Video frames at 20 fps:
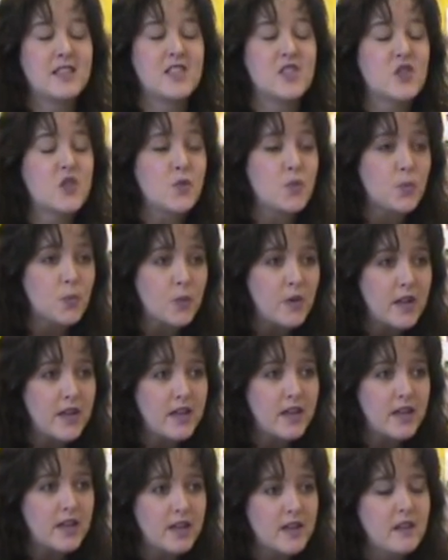It's
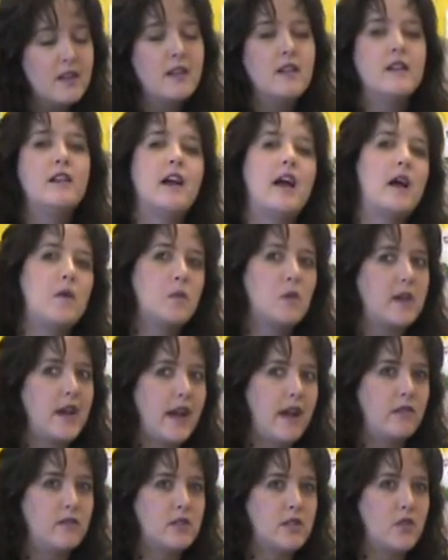3, and we'll
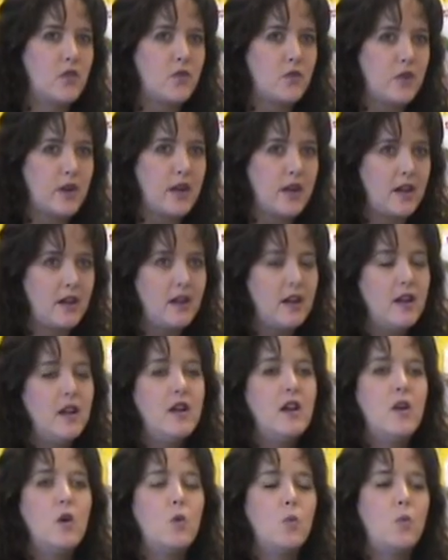count to 3.
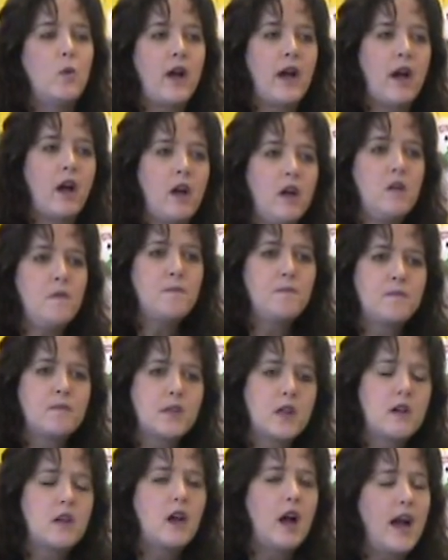Well,
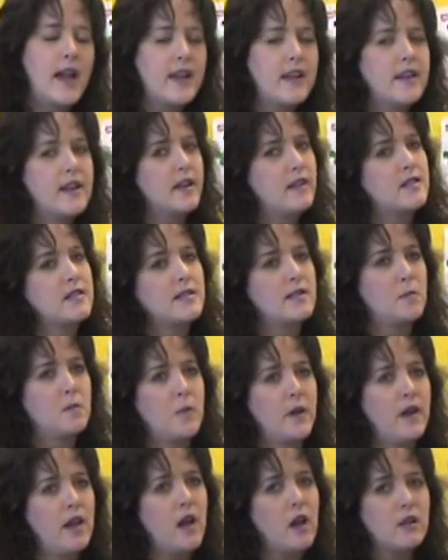I can ask
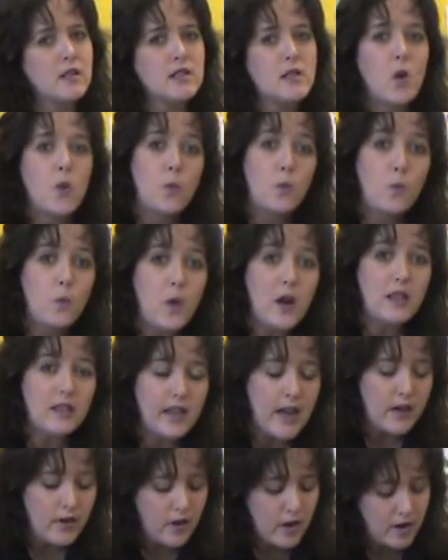someone else, what
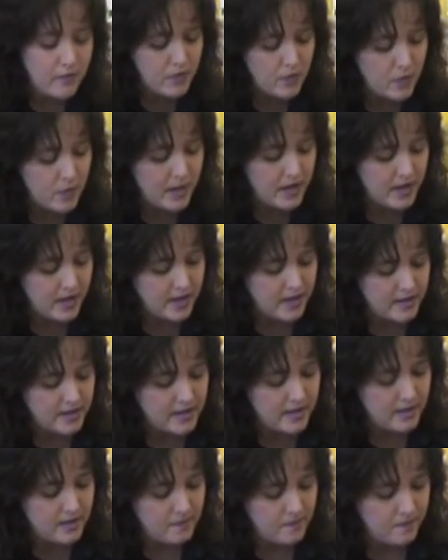letter of the week is
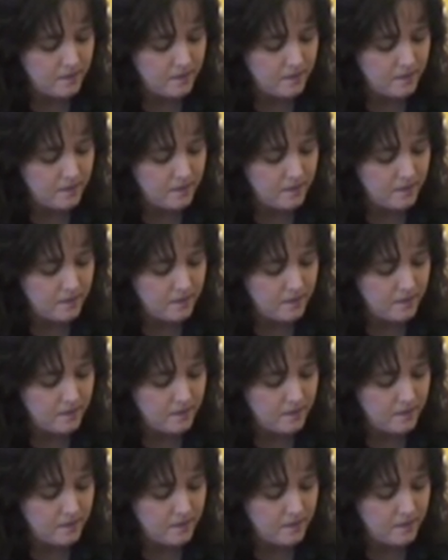it?